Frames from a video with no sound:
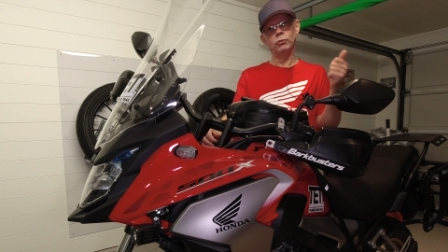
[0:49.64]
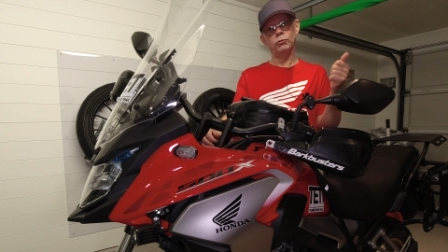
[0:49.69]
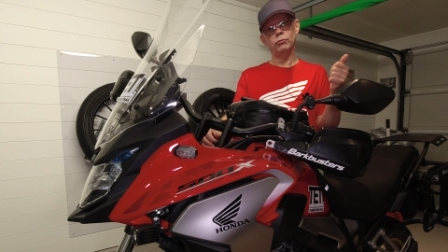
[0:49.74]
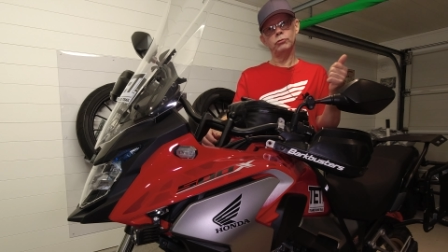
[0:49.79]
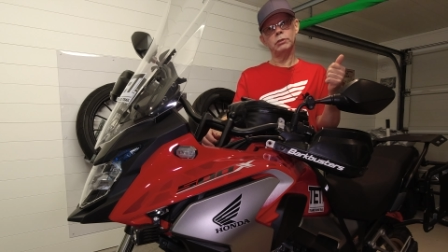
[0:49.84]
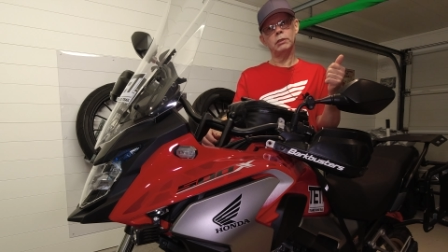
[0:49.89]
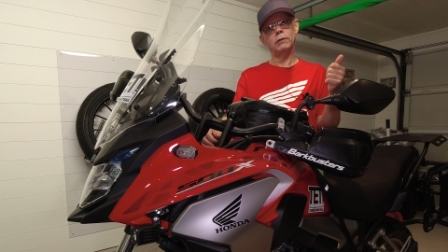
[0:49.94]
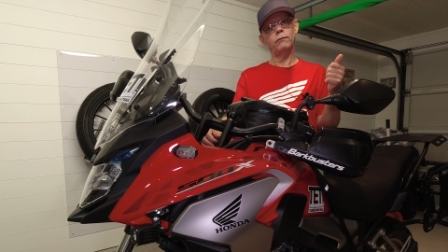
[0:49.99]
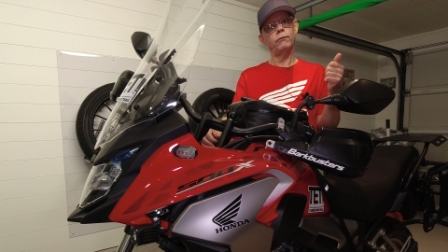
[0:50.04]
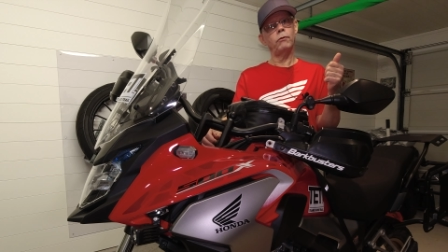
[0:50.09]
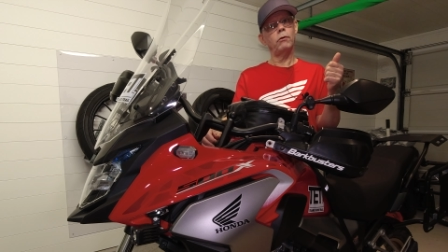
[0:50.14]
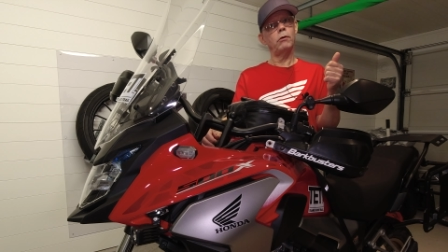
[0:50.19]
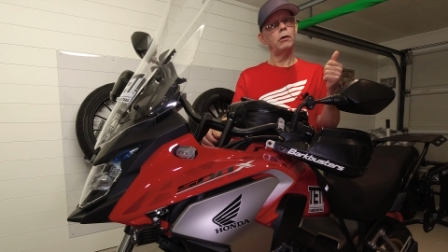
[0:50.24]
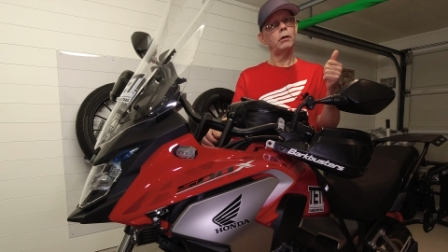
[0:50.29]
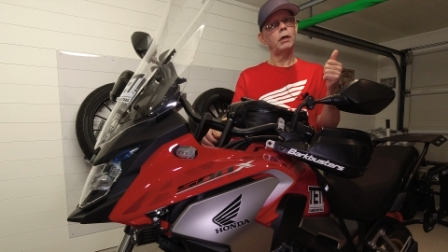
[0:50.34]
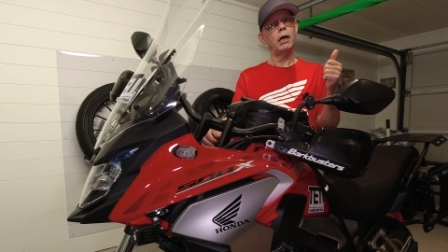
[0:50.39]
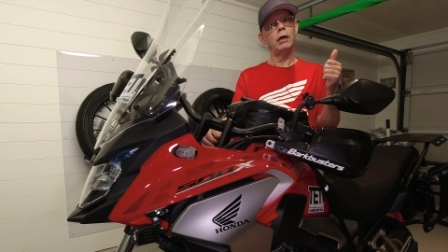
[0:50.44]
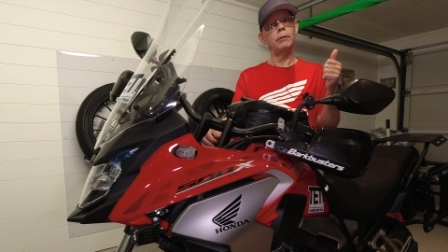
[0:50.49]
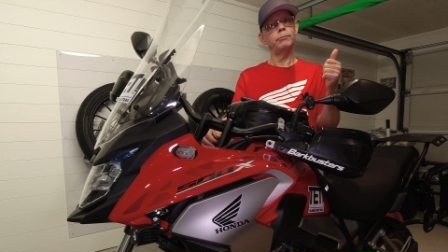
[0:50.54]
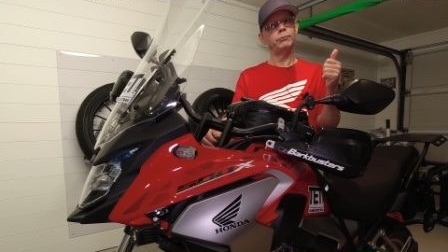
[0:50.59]
use it
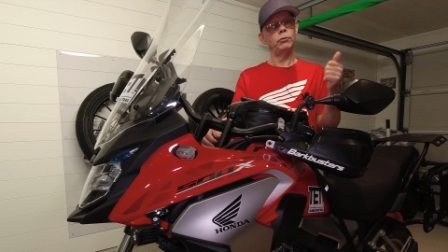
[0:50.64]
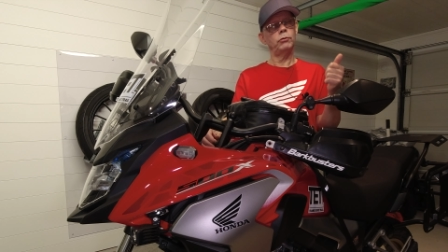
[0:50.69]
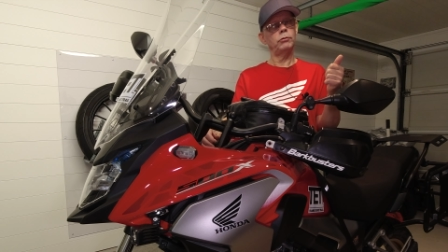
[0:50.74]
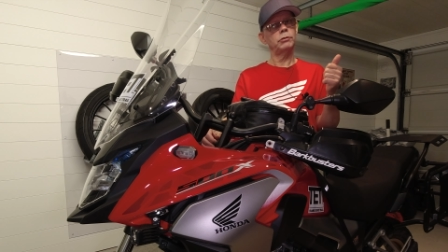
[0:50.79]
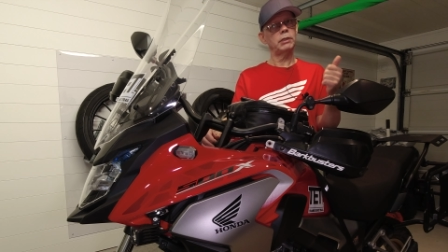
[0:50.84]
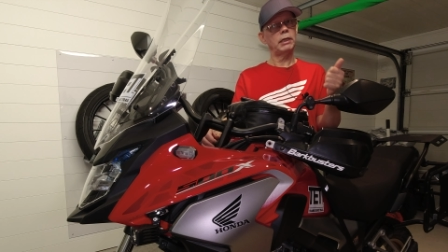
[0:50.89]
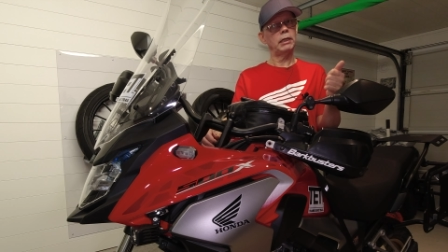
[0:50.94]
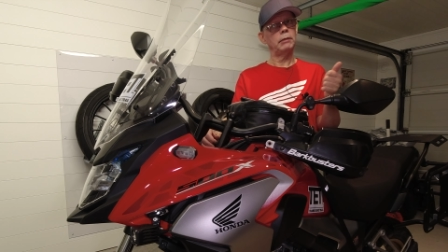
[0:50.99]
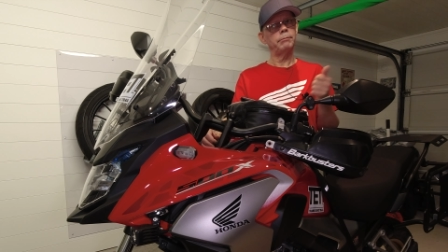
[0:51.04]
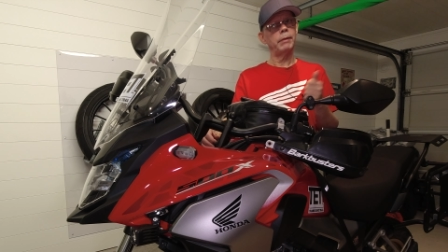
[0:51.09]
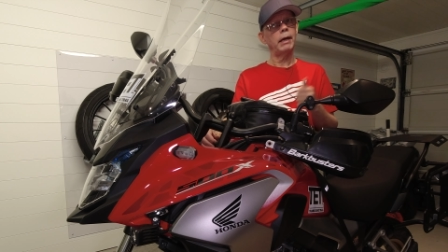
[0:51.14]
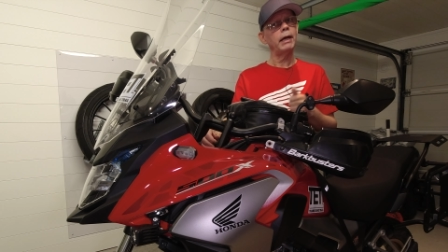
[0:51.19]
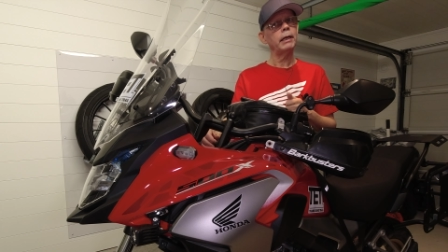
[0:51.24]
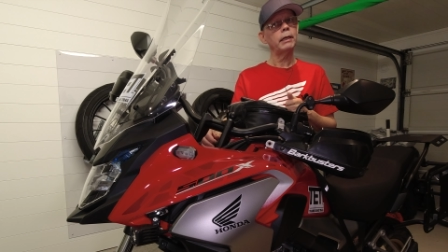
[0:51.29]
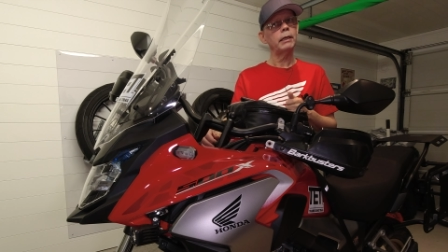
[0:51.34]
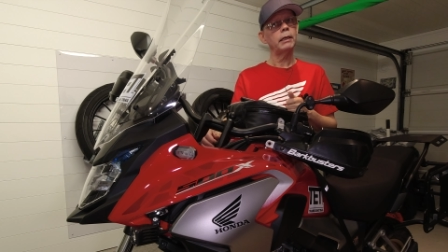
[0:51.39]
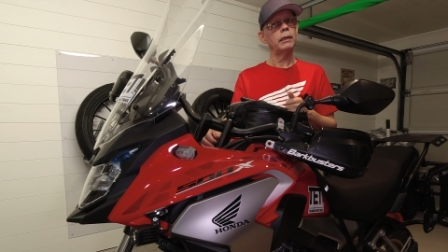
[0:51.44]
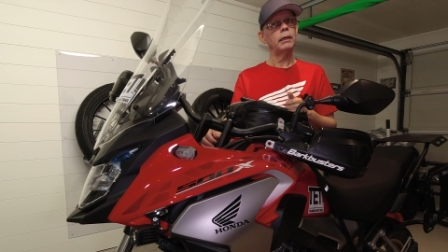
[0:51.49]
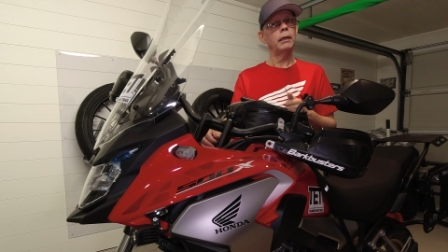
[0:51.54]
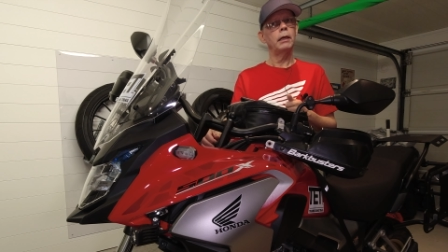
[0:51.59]
for a pure street
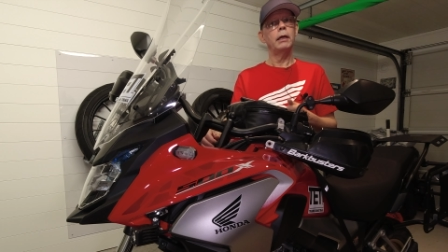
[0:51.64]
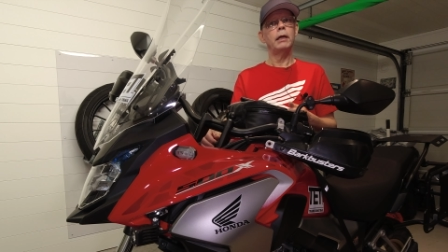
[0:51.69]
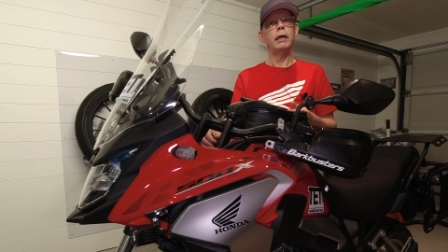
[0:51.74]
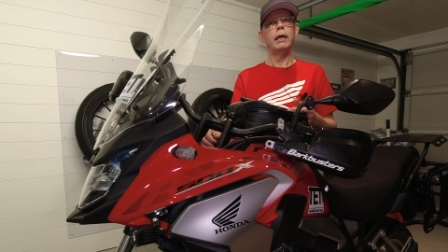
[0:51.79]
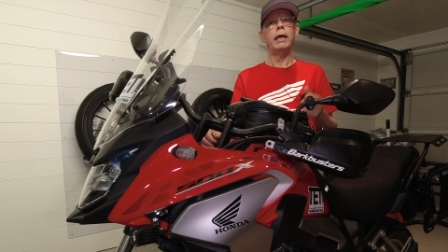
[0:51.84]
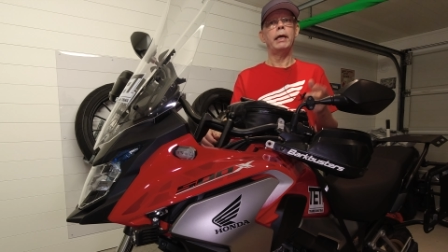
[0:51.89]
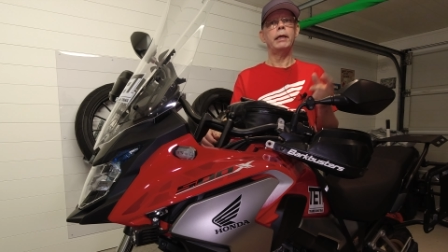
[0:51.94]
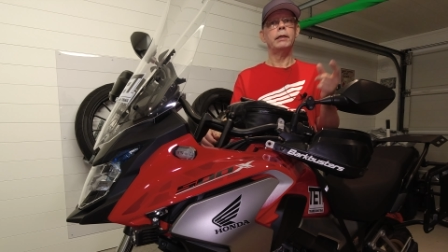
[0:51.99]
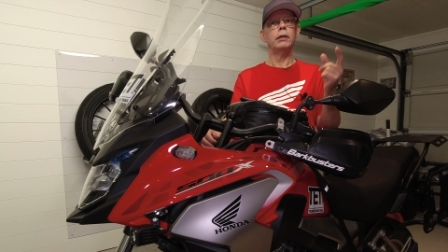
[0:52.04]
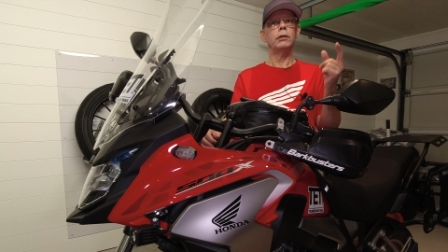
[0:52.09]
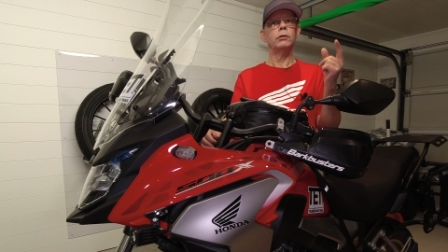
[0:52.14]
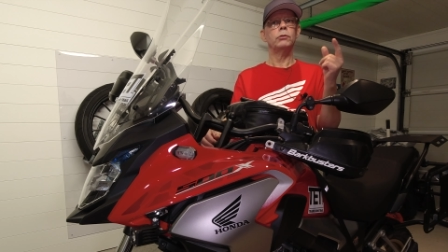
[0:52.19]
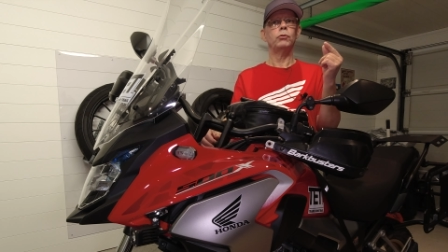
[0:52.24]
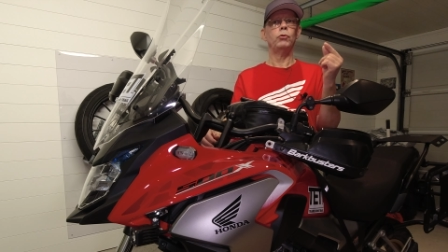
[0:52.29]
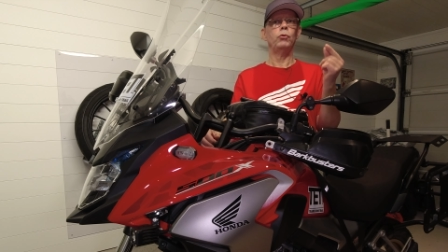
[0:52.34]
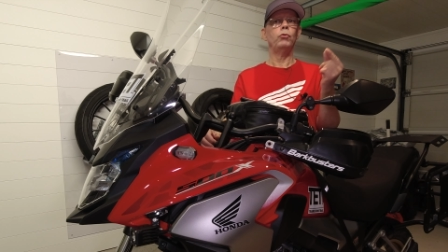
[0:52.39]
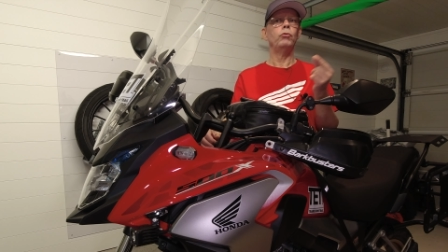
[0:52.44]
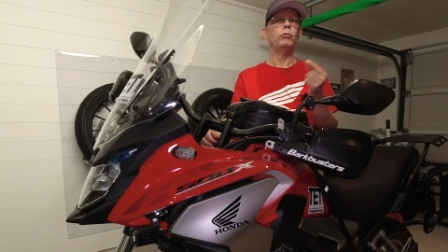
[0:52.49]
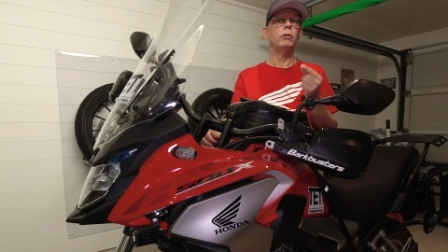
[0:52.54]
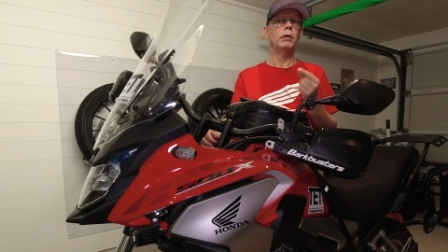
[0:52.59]
bike and
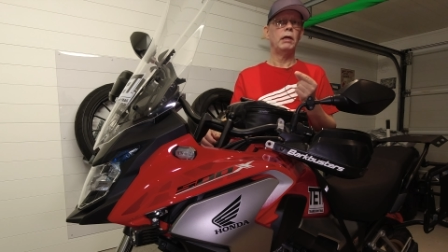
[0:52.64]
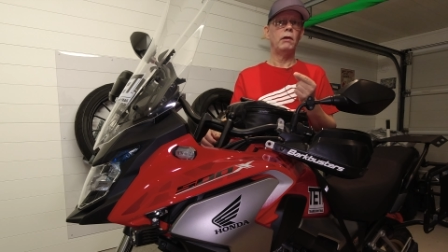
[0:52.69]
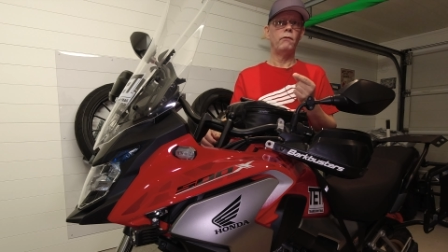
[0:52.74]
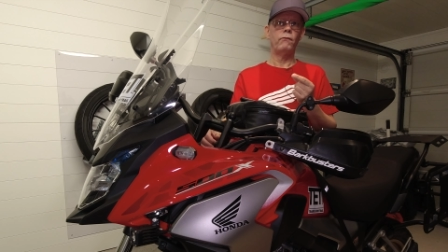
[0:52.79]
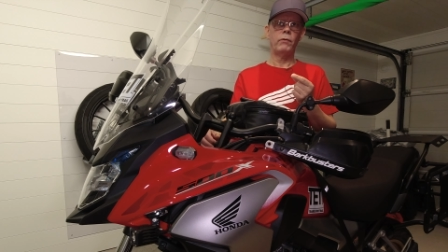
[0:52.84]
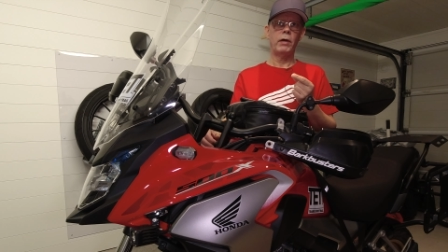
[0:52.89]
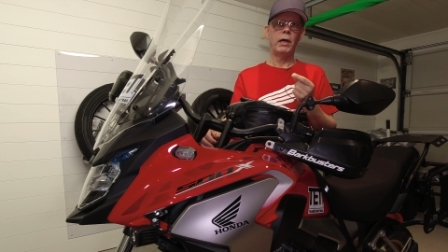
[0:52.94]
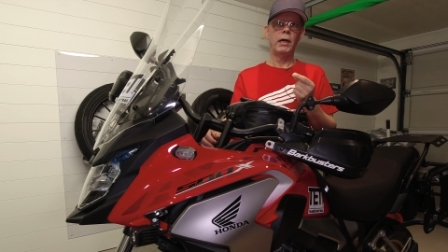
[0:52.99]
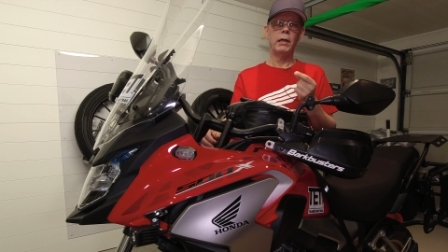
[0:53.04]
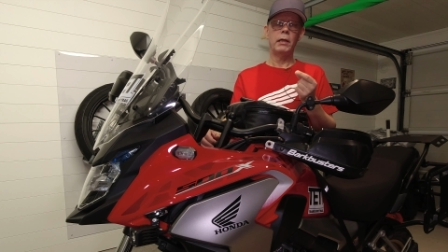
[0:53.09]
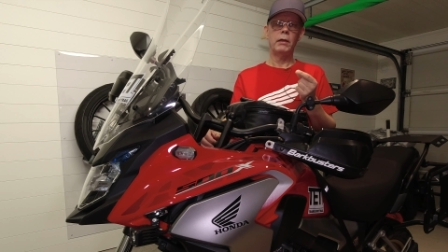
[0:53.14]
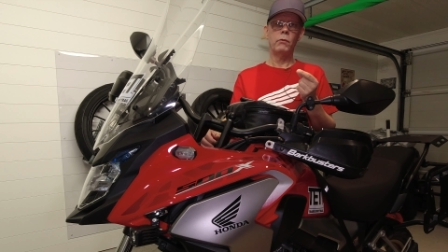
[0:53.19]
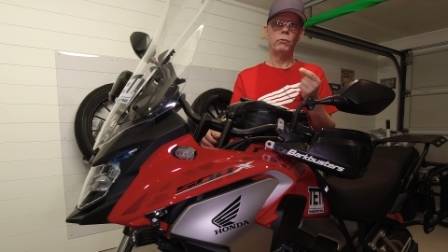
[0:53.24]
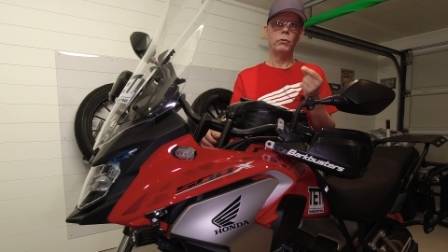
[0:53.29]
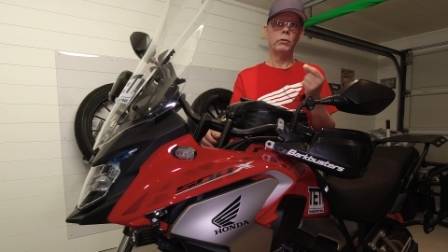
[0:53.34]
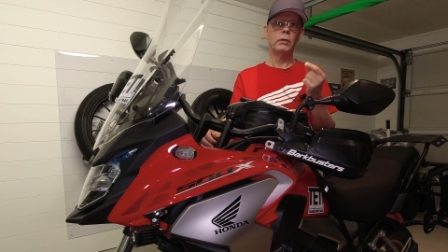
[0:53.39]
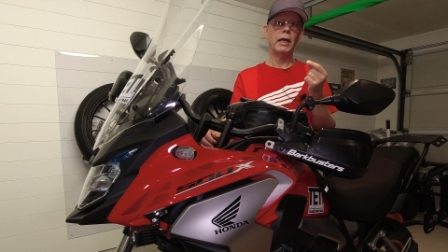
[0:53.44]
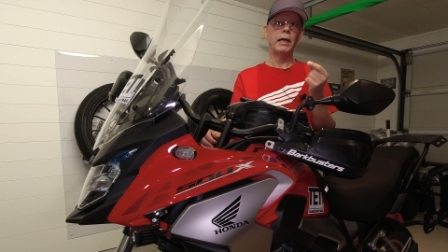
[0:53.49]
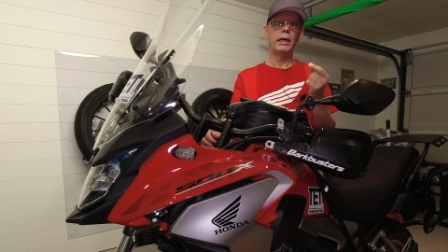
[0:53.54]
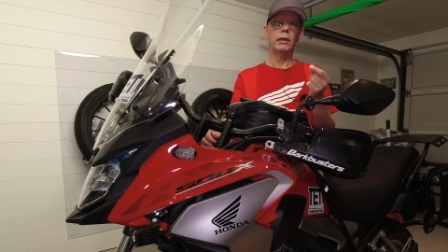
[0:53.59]
two, if I
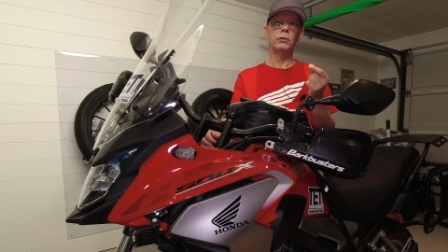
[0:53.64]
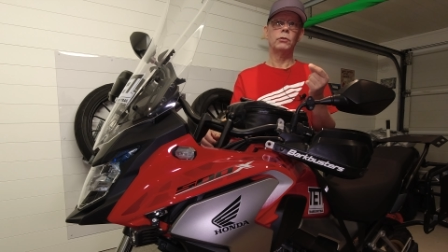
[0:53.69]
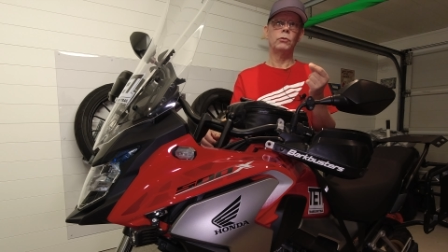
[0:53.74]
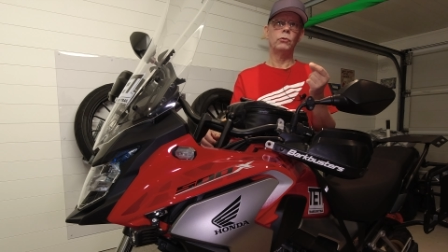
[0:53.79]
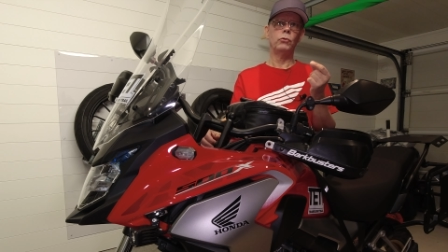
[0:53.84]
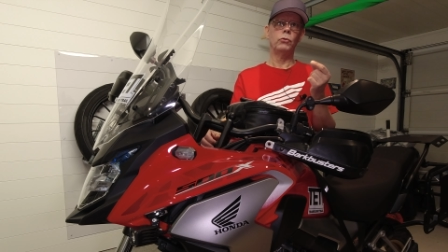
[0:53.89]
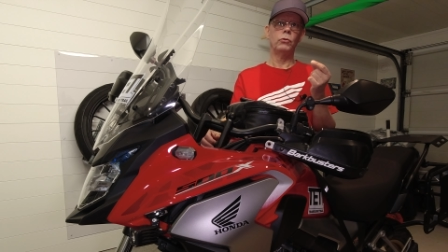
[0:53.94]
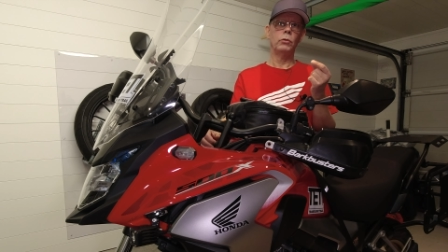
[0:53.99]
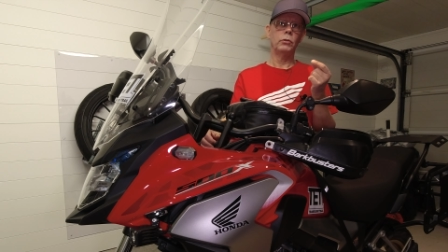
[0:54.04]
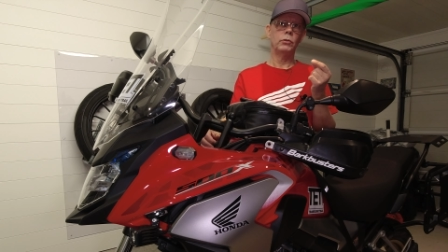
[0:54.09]
would like to